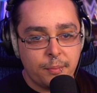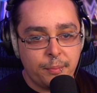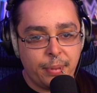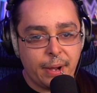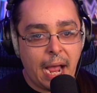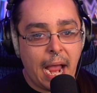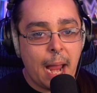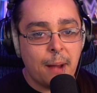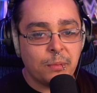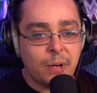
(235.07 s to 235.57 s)

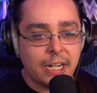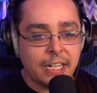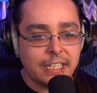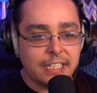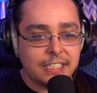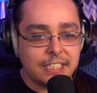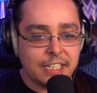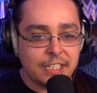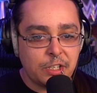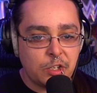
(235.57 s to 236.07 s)
I am ready to
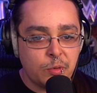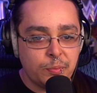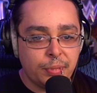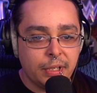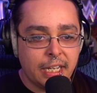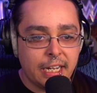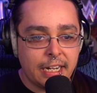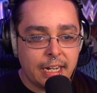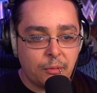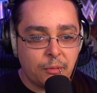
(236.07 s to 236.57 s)
see new
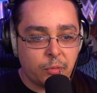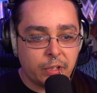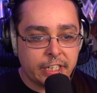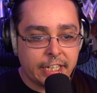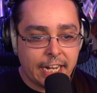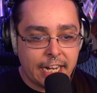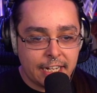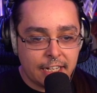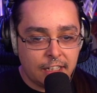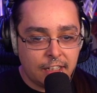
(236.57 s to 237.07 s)
blood, and we're
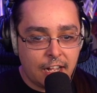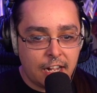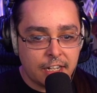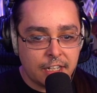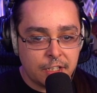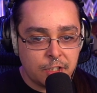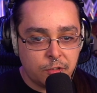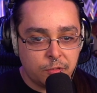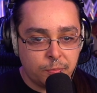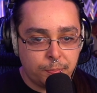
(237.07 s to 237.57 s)
getting a lot of
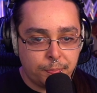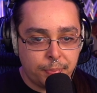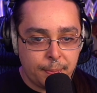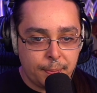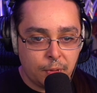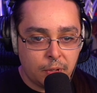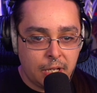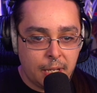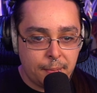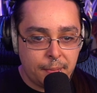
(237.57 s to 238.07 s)
new
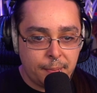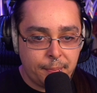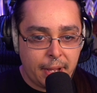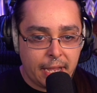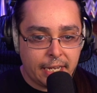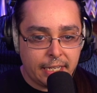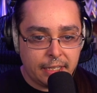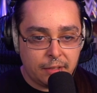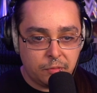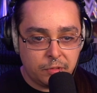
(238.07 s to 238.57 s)
people coming
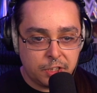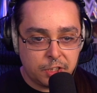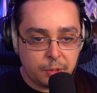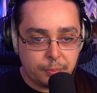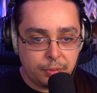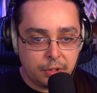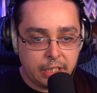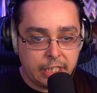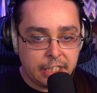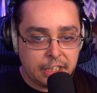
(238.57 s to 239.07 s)
back in with
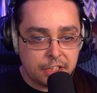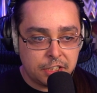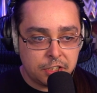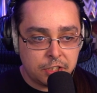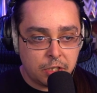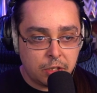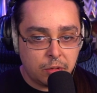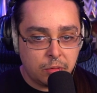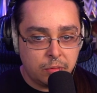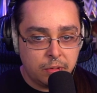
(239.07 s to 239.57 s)
Triple H.
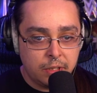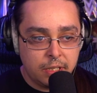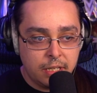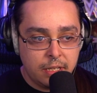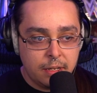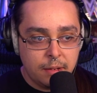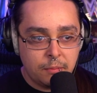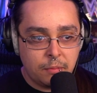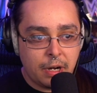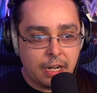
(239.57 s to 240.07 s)
So
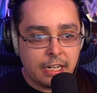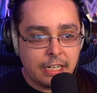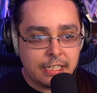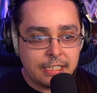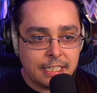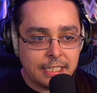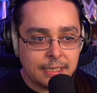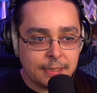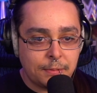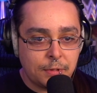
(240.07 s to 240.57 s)
ready to
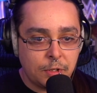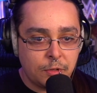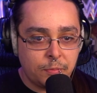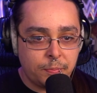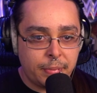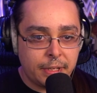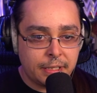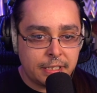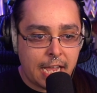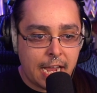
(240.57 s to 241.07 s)
see some new
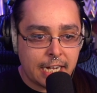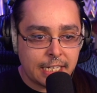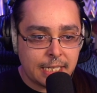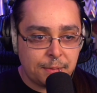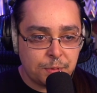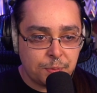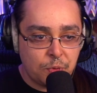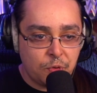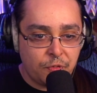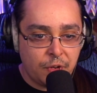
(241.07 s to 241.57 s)
big tag
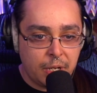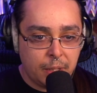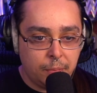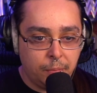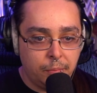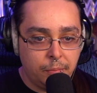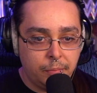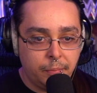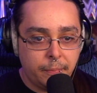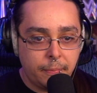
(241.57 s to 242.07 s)
teams move up.
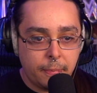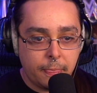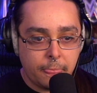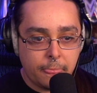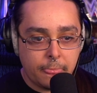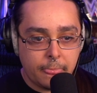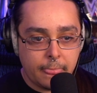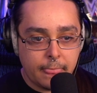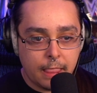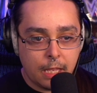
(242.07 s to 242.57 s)

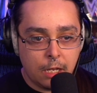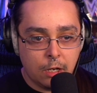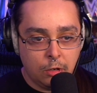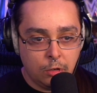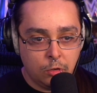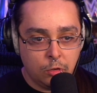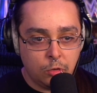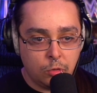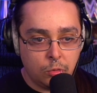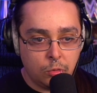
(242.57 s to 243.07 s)
Oh,